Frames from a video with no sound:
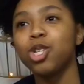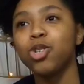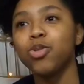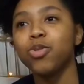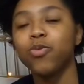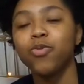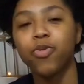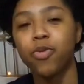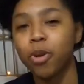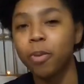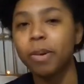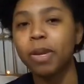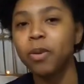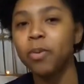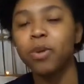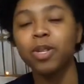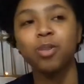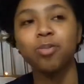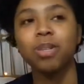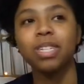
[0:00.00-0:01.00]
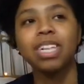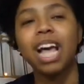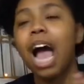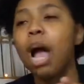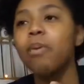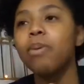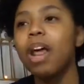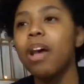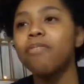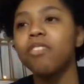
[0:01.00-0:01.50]
to do it for me, which means
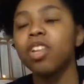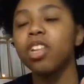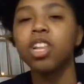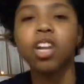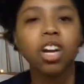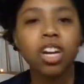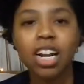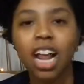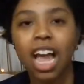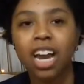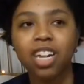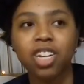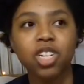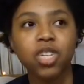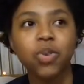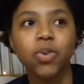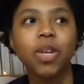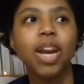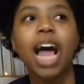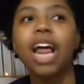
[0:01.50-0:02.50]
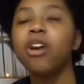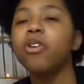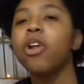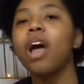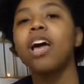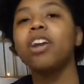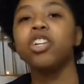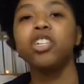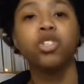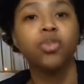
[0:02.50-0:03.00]
I would have to learn how to do it. I don't
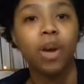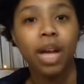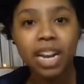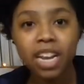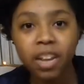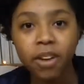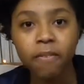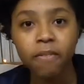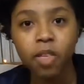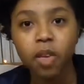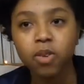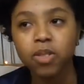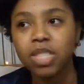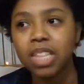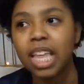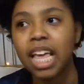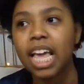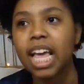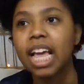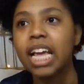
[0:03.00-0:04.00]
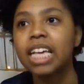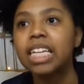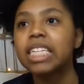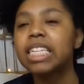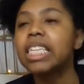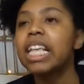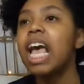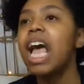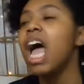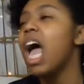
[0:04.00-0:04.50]
know how to do any of those
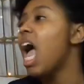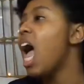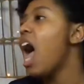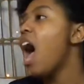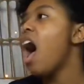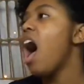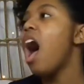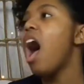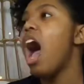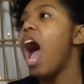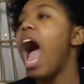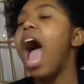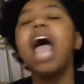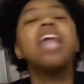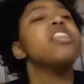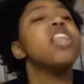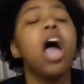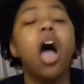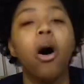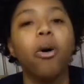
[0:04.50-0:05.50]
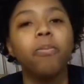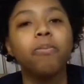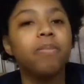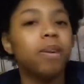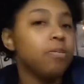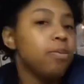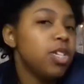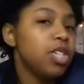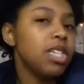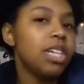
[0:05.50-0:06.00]
things. No,
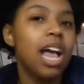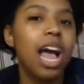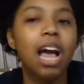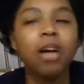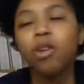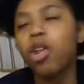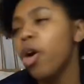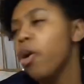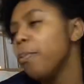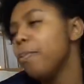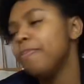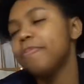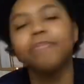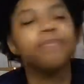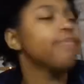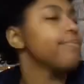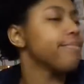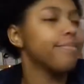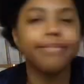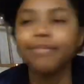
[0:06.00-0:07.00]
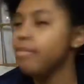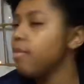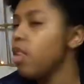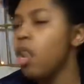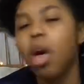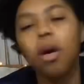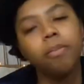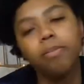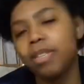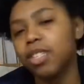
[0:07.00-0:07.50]
I'm just not. Nope.
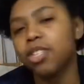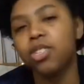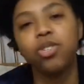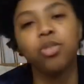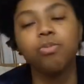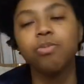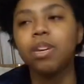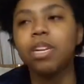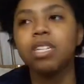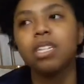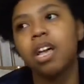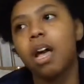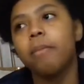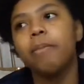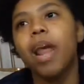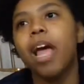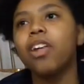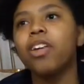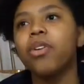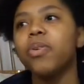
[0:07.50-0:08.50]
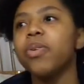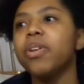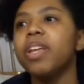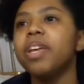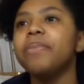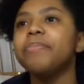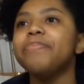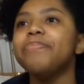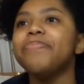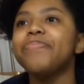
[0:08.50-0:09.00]
Nope, that's too much. I'm not doing
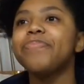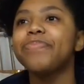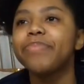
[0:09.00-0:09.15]
it.